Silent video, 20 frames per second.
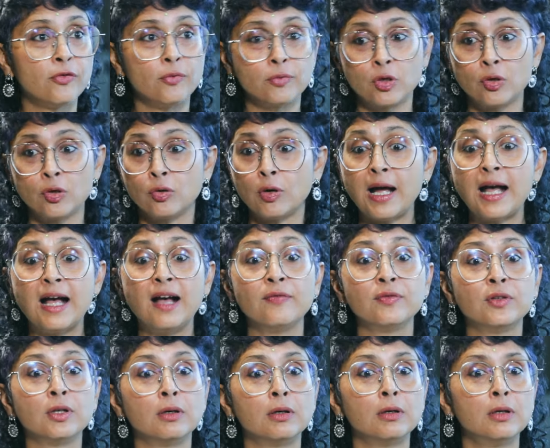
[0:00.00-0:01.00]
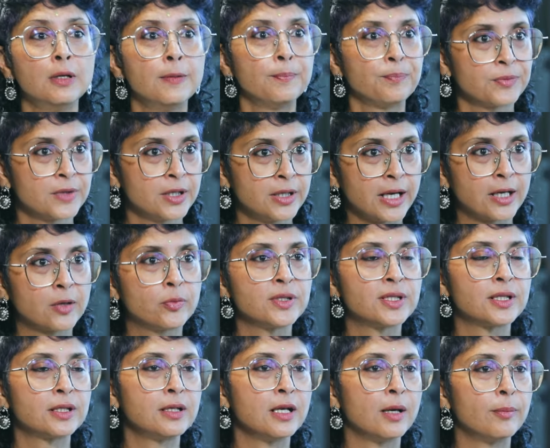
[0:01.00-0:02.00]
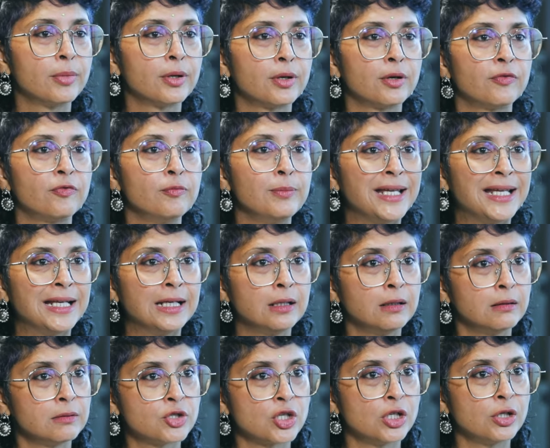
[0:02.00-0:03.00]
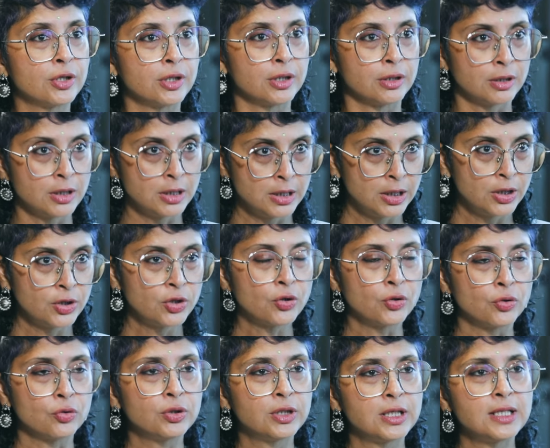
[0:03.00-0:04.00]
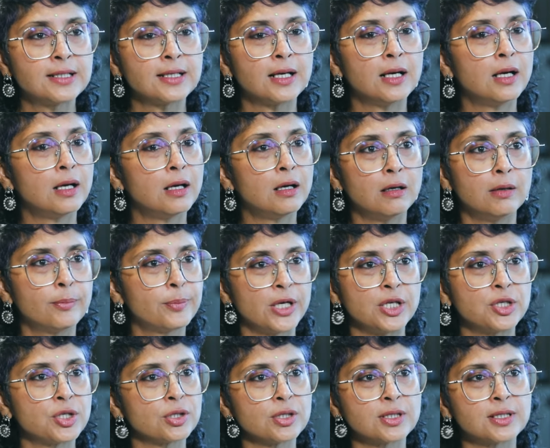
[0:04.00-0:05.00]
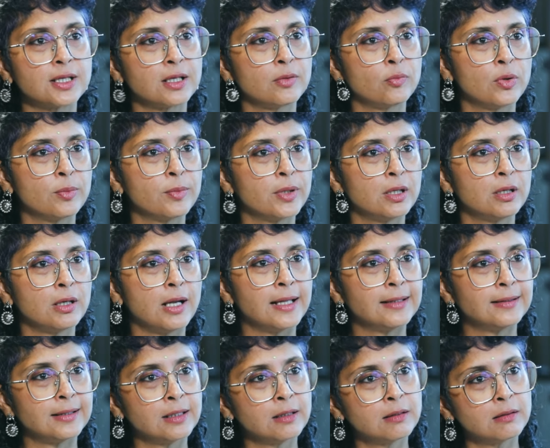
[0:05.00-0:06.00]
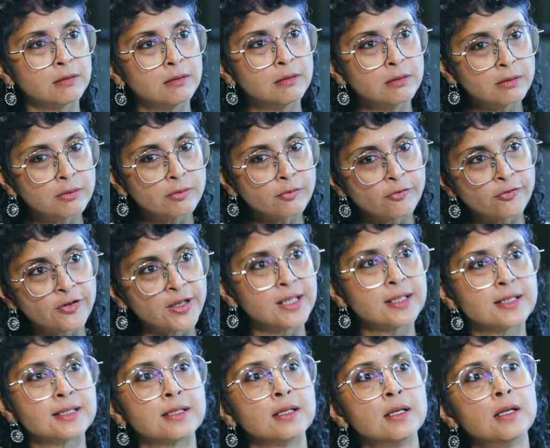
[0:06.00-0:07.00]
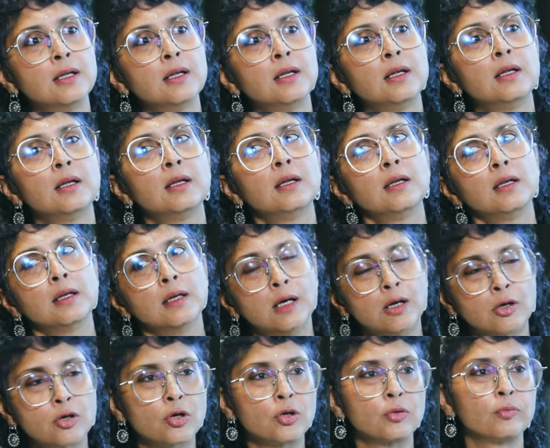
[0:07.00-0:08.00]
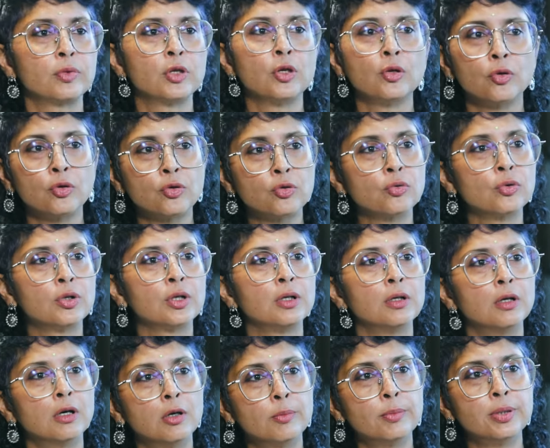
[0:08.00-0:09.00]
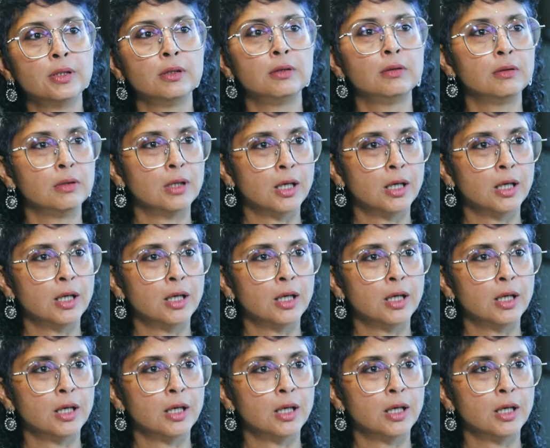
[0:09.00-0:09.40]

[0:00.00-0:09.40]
you know, have the requisite number of male children. You know, these are pressures that women, I think, face, you know, rural, urban